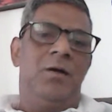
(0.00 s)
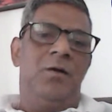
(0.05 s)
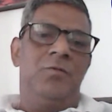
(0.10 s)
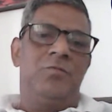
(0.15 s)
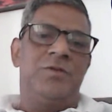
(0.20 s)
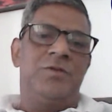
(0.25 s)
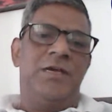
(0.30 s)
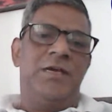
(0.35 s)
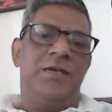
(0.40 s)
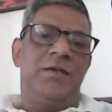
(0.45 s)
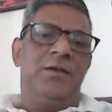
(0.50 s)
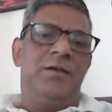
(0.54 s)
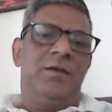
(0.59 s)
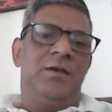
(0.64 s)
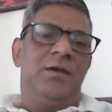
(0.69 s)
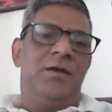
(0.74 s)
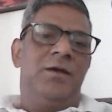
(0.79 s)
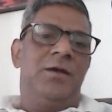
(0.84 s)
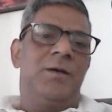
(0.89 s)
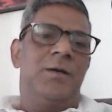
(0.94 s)
Okay.
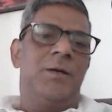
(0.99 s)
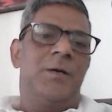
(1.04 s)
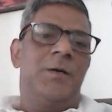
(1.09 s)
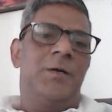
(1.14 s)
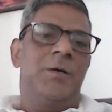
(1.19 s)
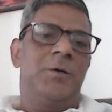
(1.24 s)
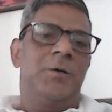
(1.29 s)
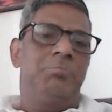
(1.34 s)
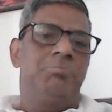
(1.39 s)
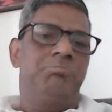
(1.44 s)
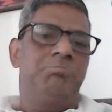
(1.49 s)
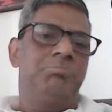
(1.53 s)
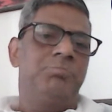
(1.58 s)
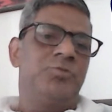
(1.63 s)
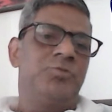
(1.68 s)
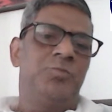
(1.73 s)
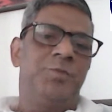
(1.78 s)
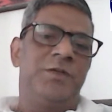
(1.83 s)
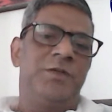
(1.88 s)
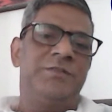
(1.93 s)

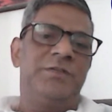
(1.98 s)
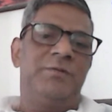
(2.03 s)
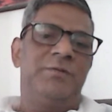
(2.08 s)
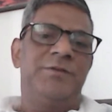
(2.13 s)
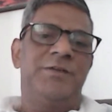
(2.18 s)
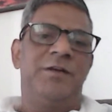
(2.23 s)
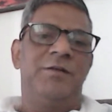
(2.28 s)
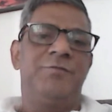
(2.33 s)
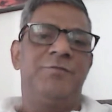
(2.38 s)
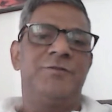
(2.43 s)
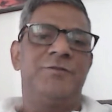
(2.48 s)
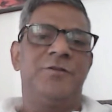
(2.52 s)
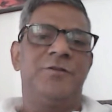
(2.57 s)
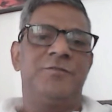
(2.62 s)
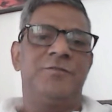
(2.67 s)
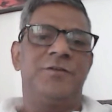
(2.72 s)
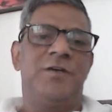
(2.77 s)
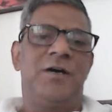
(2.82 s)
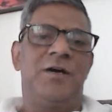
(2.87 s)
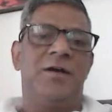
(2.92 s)
Suprasegmental
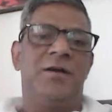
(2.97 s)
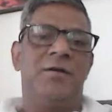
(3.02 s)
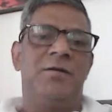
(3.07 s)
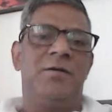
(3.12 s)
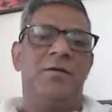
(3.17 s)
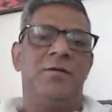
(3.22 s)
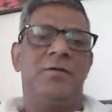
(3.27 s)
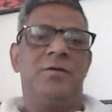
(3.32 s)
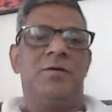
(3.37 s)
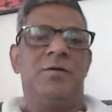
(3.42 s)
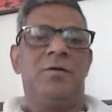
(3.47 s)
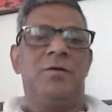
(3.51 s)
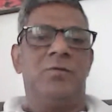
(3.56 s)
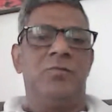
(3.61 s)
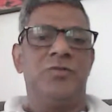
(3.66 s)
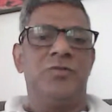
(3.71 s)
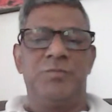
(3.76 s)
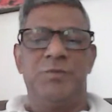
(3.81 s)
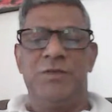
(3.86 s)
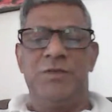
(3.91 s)
features are,
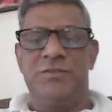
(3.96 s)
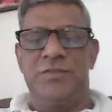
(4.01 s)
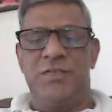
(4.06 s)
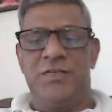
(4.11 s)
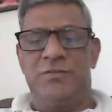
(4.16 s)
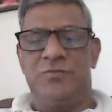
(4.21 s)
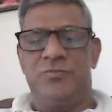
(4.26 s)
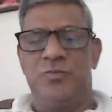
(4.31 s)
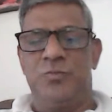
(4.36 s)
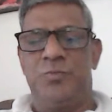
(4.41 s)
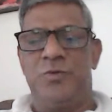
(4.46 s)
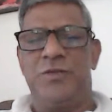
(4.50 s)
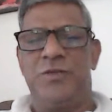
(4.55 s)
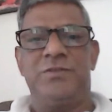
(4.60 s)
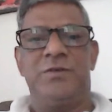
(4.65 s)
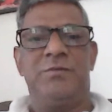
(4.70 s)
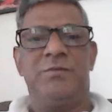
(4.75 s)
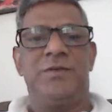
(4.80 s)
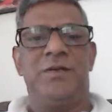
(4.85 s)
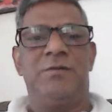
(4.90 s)
which means the
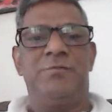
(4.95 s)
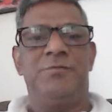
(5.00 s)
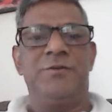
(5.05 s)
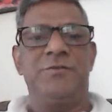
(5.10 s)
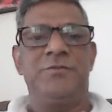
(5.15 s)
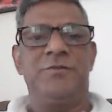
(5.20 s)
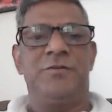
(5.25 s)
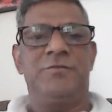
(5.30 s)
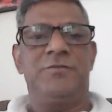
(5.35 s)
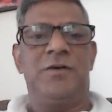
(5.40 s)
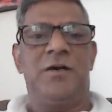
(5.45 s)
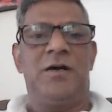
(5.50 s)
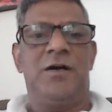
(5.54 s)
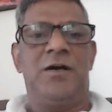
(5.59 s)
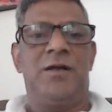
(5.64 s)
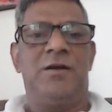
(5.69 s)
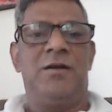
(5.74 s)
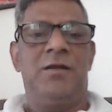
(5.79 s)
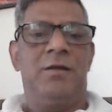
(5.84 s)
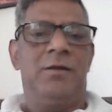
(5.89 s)
suprasegmental features
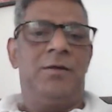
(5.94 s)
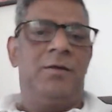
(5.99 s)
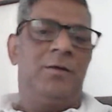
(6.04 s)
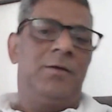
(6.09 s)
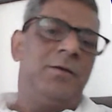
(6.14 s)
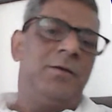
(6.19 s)
are